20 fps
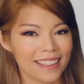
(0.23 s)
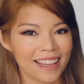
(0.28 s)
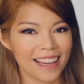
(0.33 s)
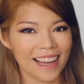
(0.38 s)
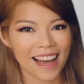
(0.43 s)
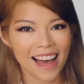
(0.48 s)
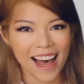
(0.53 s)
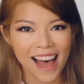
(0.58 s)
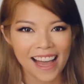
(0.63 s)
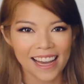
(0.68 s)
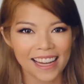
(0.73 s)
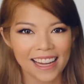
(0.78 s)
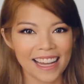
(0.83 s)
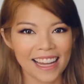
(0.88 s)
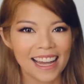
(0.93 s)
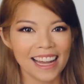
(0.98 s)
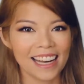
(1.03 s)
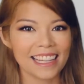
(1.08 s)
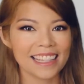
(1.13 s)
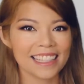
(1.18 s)
Hi,
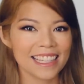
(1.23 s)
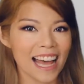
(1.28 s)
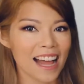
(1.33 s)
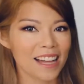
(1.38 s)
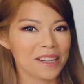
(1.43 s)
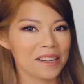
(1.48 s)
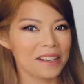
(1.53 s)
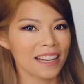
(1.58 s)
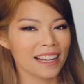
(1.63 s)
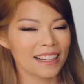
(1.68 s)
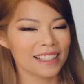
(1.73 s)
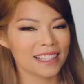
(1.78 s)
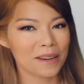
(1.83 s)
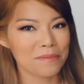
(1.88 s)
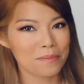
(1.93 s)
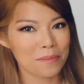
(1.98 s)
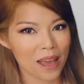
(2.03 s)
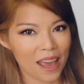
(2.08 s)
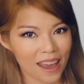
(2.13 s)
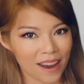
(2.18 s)
let's calculate
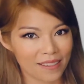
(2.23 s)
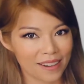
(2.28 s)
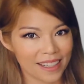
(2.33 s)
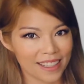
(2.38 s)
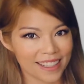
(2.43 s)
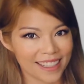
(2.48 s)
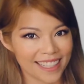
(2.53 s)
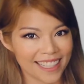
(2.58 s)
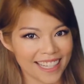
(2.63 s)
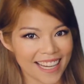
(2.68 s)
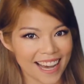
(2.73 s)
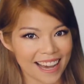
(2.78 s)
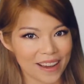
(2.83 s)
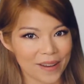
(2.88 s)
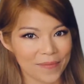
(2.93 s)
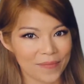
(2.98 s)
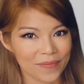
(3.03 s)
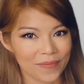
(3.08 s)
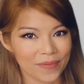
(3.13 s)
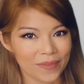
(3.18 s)
some areas today.
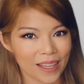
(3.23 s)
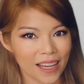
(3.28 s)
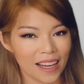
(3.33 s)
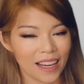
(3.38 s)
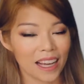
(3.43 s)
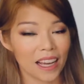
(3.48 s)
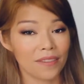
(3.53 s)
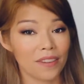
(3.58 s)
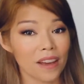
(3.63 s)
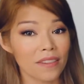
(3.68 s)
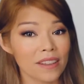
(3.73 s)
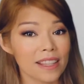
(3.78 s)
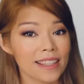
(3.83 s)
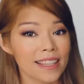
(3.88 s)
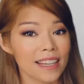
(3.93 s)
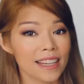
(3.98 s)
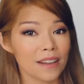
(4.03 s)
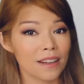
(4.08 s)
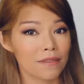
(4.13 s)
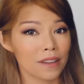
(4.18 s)
If you haven't
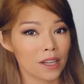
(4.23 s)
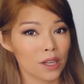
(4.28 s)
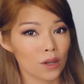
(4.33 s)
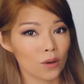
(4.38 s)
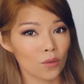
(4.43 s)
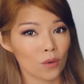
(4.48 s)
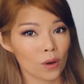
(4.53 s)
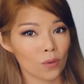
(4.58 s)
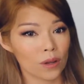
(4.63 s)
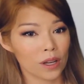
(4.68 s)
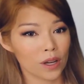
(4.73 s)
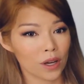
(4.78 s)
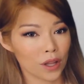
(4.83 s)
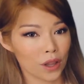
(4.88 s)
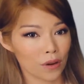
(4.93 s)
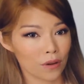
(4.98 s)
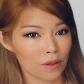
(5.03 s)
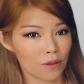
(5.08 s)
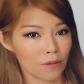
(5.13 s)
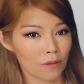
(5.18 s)
seen the video where we go
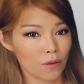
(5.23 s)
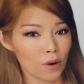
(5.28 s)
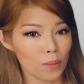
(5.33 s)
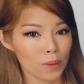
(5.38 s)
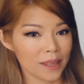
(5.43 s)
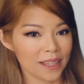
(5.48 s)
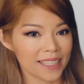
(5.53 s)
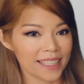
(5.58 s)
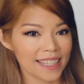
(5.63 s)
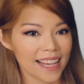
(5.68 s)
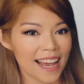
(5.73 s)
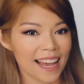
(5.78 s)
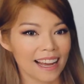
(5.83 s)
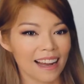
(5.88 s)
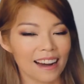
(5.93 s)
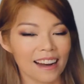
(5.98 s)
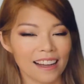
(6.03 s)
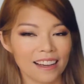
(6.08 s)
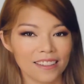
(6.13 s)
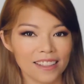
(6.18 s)
through the formulas,
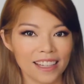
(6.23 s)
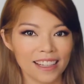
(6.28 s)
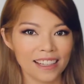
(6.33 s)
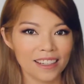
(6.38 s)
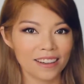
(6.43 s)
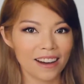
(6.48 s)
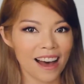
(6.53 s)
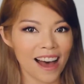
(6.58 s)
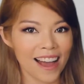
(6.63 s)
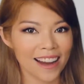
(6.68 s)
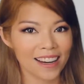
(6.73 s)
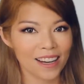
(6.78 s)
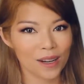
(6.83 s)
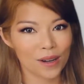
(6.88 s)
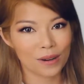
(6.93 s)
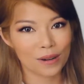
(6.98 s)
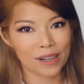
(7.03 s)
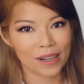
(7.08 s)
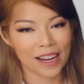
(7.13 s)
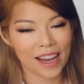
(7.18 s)
click on the little eye in the
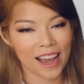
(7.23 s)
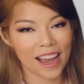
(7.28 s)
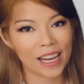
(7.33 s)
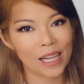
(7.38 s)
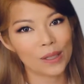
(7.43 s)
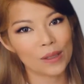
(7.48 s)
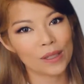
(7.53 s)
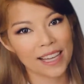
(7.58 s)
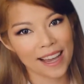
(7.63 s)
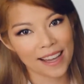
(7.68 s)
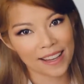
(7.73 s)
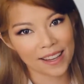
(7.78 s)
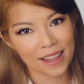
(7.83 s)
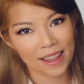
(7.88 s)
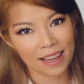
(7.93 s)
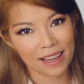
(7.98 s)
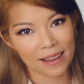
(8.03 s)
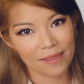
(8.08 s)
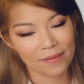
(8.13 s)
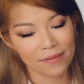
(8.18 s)
corner and it'll take you
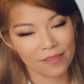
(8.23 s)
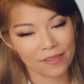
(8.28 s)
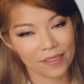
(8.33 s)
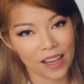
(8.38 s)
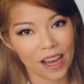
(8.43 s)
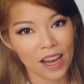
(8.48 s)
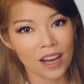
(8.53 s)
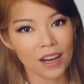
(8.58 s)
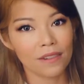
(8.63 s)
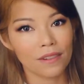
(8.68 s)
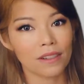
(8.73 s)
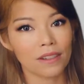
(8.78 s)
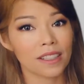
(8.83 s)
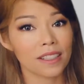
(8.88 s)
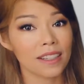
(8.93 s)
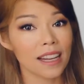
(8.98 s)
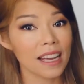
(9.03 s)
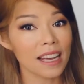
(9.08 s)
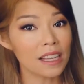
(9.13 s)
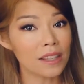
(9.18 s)
there. For
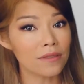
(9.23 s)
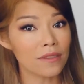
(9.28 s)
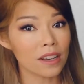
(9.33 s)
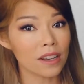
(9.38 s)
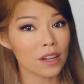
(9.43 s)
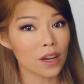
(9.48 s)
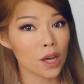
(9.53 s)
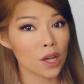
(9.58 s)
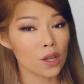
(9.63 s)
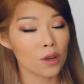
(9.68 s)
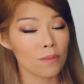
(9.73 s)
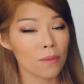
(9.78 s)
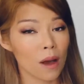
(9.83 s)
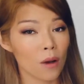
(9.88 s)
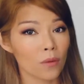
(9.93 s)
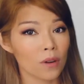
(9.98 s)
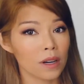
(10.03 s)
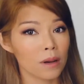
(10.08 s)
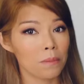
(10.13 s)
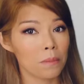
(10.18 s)
today's video, you might
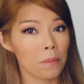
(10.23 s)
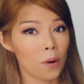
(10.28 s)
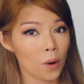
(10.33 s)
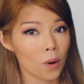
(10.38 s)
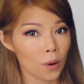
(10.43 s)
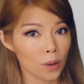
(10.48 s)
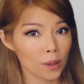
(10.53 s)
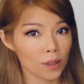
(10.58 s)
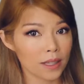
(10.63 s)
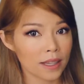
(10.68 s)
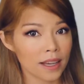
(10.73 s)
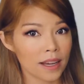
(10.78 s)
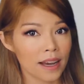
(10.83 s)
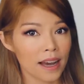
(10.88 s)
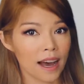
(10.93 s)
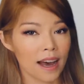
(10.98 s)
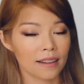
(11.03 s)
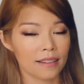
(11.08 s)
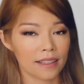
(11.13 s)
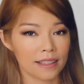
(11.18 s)
want to pause
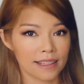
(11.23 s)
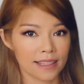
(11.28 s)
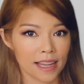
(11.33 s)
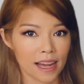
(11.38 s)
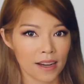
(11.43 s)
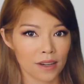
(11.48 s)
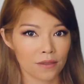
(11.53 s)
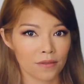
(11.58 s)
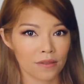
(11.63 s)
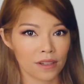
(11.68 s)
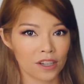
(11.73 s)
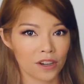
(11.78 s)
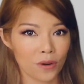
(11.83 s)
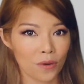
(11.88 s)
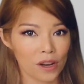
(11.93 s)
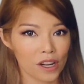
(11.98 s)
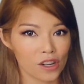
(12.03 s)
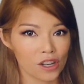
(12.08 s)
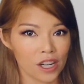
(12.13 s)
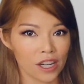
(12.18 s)
at the start of each
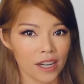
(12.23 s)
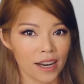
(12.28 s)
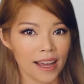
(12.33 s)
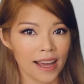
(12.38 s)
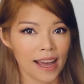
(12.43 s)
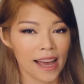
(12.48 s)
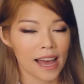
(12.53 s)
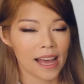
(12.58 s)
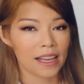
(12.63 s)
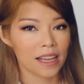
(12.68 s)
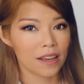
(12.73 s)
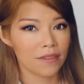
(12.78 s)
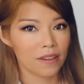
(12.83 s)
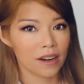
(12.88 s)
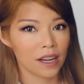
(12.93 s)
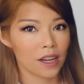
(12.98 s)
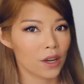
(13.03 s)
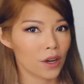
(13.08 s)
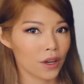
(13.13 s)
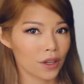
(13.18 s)
question and give it
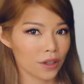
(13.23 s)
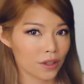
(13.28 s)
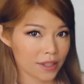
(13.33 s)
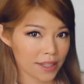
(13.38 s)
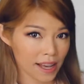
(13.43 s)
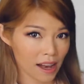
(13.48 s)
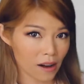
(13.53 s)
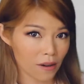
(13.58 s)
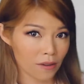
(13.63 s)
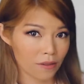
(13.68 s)
a go yourself.